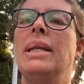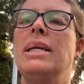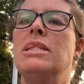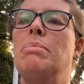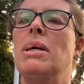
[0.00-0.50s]

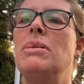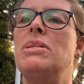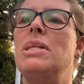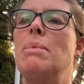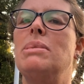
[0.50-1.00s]
His mother
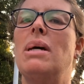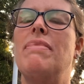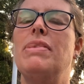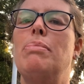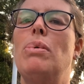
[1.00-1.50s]
steps
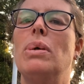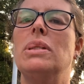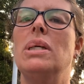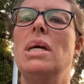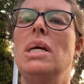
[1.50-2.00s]
off the
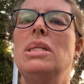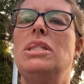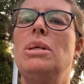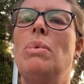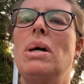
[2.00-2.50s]
porch.
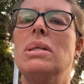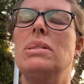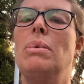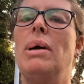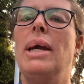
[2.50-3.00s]
She
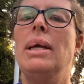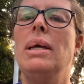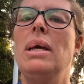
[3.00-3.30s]
walks away.